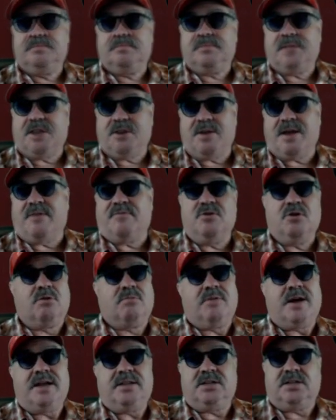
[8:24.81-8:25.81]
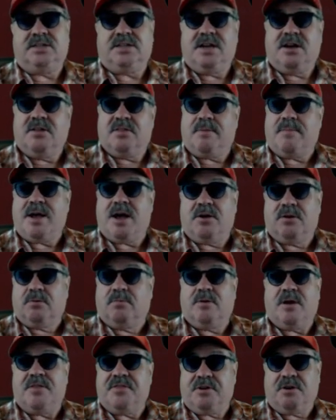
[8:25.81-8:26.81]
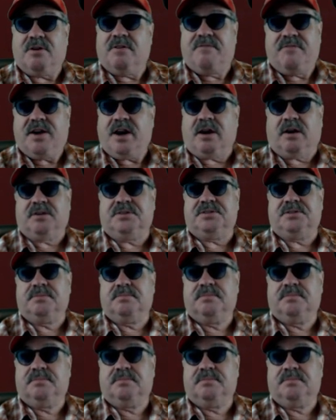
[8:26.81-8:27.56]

And you have no right to tell them how to run their affairs.